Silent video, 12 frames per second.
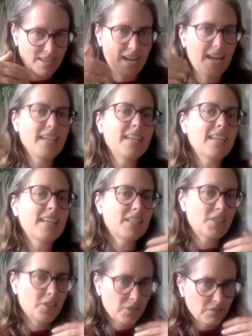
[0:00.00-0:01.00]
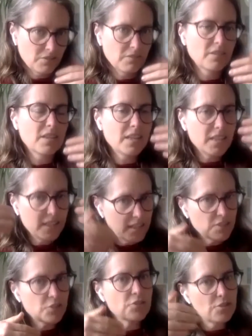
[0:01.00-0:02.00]
I get
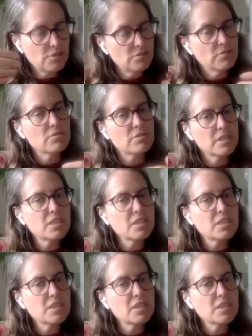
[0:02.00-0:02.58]
to choose.